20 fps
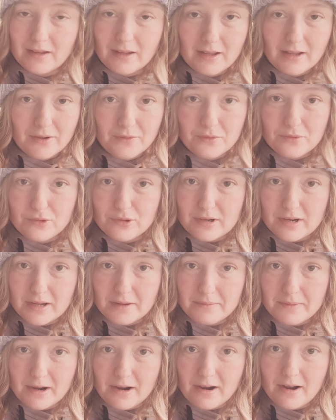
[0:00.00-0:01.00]
It was a
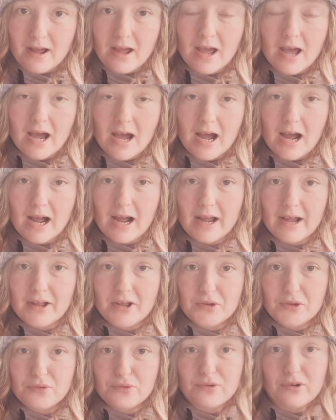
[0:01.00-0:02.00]
nightmare. I
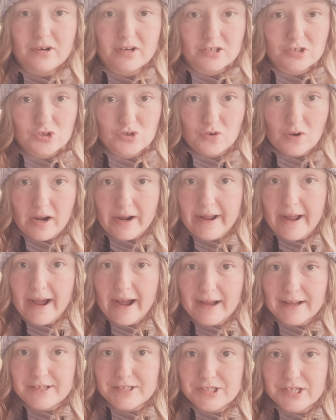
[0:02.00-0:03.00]
started dry
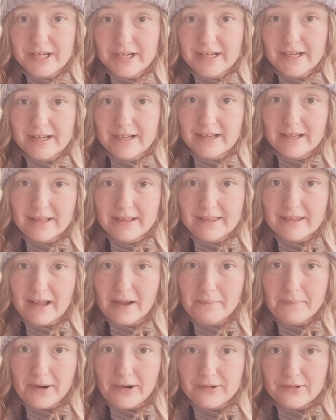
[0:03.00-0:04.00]
hatching in that
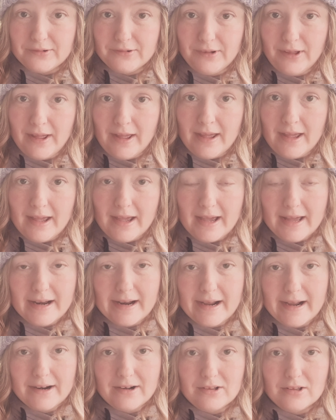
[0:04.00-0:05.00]
model, and I
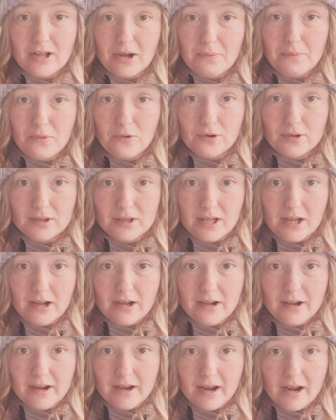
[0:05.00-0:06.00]
had a lot more luck.
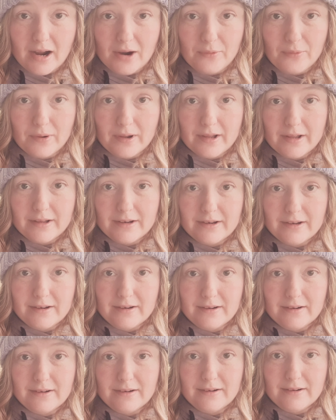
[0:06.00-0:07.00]
I would
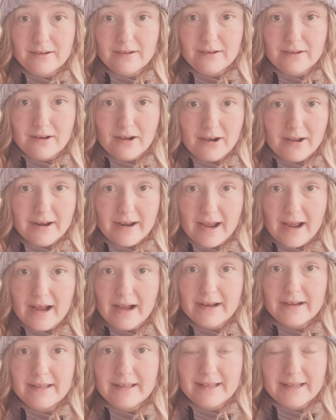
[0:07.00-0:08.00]
not
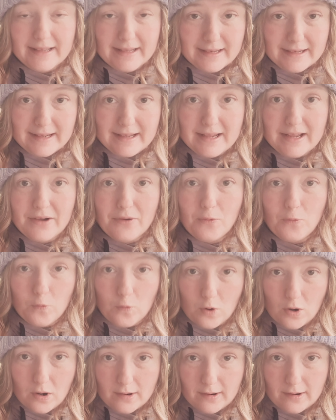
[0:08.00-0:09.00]
add any
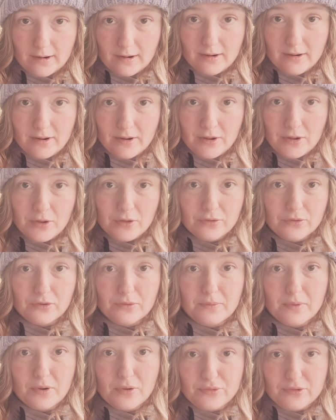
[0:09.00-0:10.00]
water through
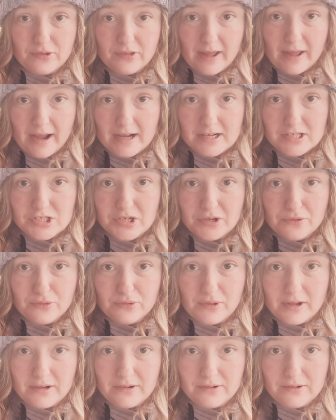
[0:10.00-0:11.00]
most of the hatching
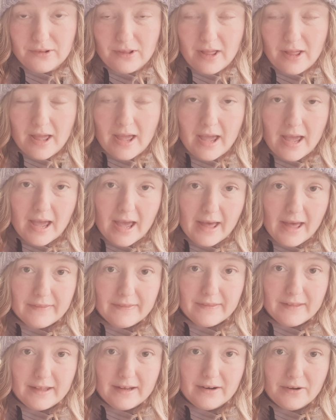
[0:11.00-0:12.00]
cycle. And
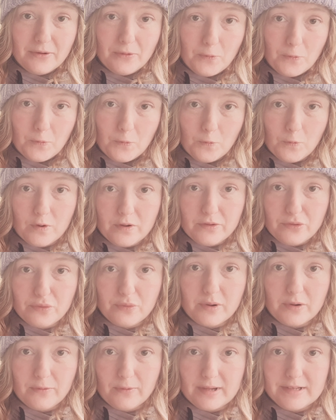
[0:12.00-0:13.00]
then once
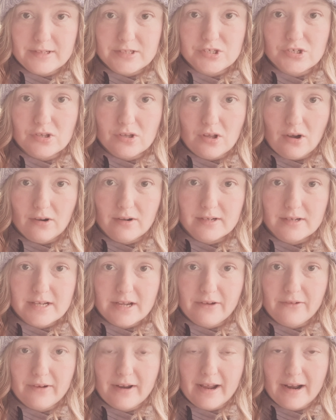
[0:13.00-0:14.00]
we reached
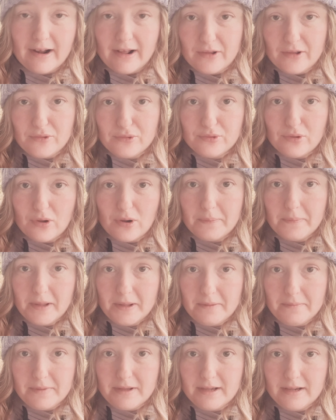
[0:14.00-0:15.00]
lockdown and I saw
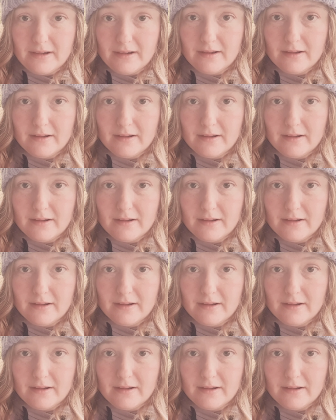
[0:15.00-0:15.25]
pipping,